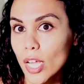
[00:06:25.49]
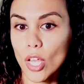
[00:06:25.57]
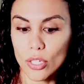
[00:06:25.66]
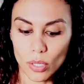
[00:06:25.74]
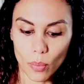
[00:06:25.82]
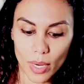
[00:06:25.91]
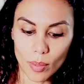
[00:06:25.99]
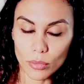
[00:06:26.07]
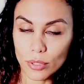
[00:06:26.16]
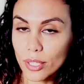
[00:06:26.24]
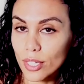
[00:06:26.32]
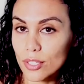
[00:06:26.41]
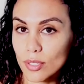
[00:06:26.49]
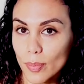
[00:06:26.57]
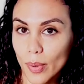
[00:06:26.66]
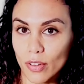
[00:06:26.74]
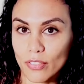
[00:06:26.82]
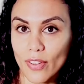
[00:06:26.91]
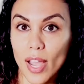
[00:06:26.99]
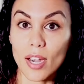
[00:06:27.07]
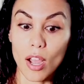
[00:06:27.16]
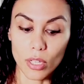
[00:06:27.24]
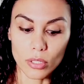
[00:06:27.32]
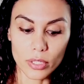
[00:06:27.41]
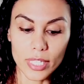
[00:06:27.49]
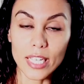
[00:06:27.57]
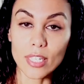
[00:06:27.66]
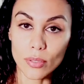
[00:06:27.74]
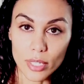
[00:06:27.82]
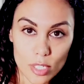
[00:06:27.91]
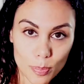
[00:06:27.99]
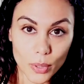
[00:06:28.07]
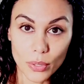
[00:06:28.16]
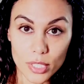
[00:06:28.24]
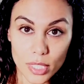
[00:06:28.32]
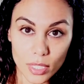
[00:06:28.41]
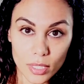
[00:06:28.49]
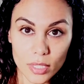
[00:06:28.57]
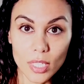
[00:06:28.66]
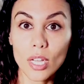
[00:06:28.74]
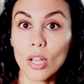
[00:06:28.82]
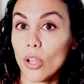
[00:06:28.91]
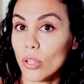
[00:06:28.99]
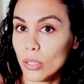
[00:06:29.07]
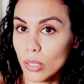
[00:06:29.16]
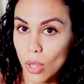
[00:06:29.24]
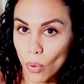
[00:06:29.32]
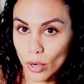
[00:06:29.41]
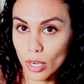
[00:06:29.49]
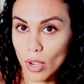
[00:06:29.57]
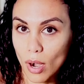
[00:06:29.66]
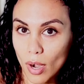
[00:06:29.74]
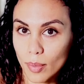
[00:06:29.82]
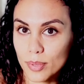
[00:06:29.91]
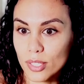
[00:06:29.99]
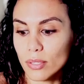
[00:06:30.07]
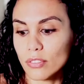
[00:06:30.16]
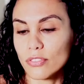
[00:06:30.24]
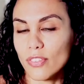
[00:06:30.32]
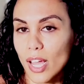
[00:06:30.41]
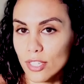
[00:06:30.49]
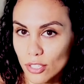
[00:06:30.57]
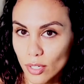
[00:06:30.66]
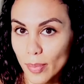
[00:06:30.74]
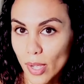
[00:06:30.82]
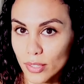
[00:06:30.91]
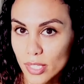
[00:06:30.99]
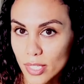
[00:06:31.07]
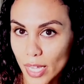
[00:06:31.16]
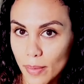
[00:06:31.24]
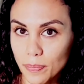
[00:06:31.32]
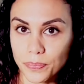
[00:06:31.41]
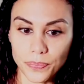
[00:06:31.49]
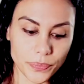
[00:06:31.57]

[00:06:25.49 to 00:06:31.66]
So when I'm looking to burn fat, I'll increase protein, lower carbs. Fats are about the same.